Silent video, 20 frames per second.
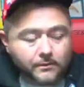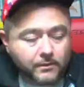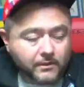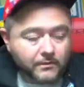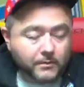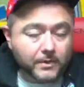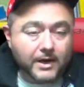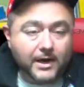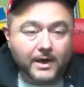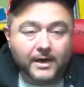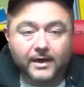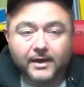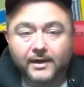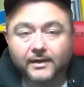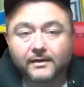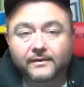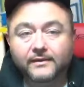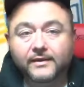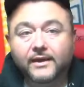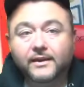If we're not going to hit a
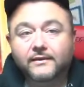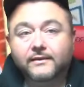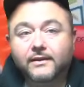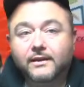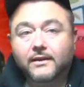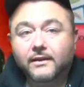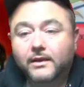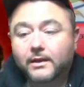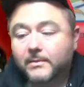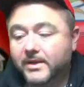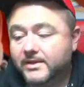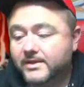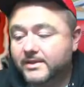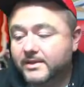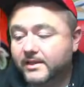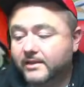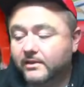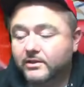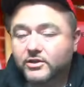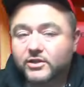downtown, give me a
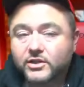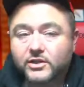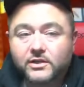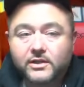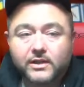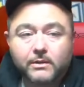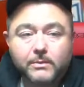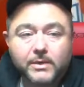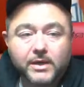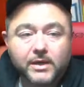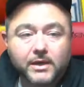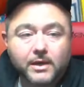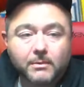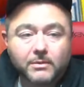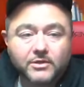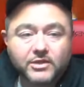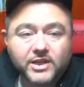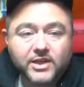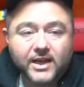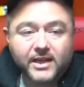signature. Give me a couple
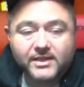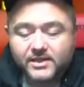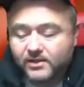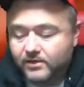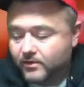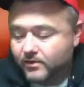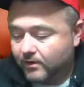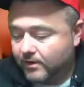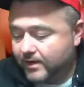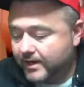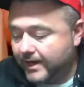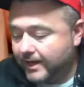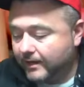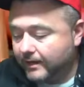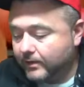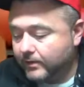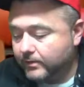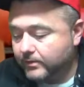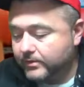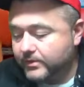Jackson Dart
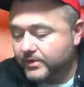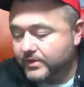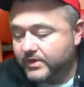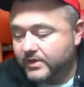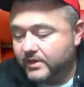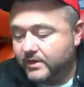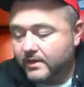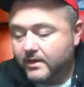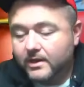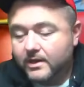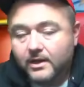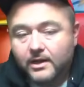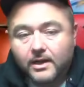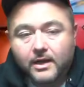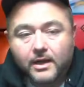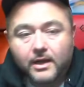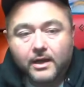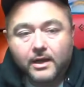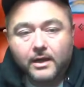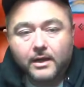yellows.
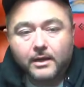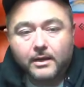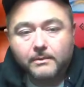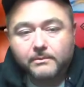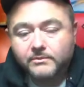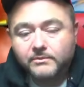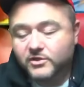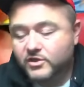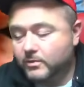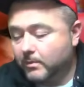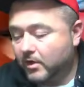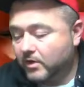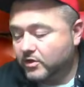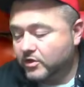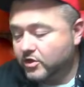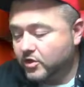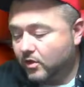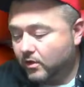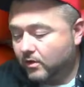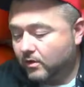Jamal
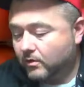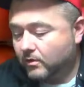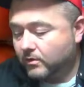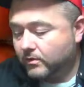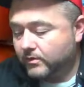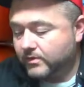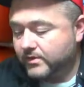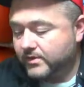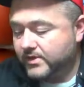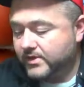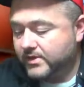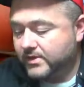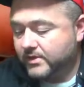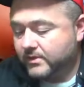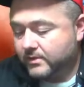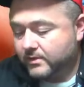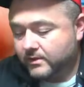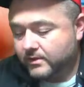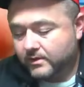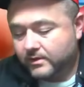Charles.
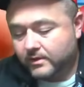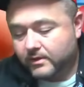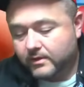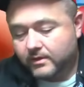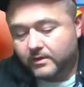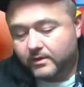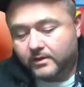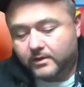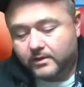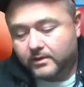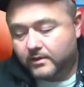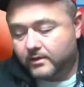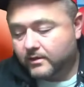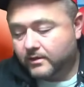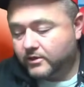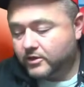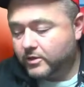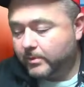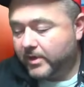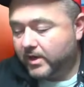
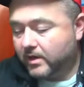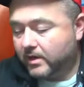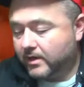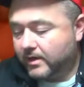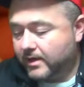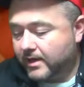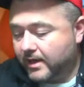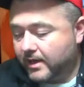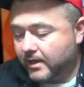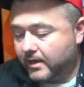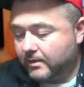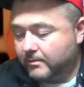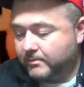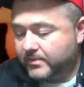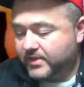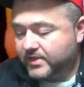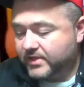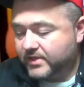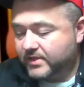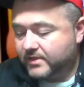Jahmyr
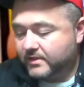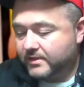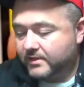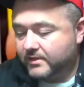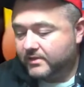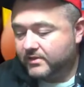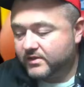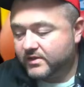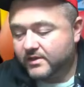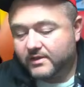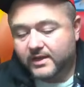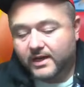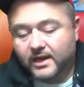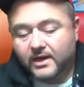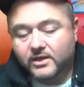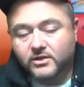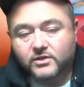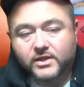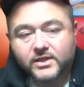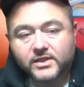Gibbs. There's a
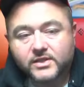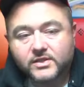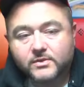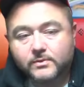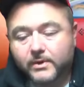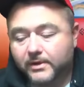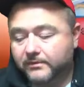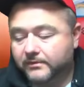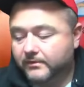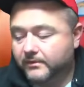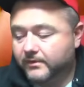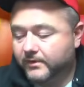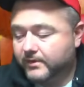DeAndre Swift.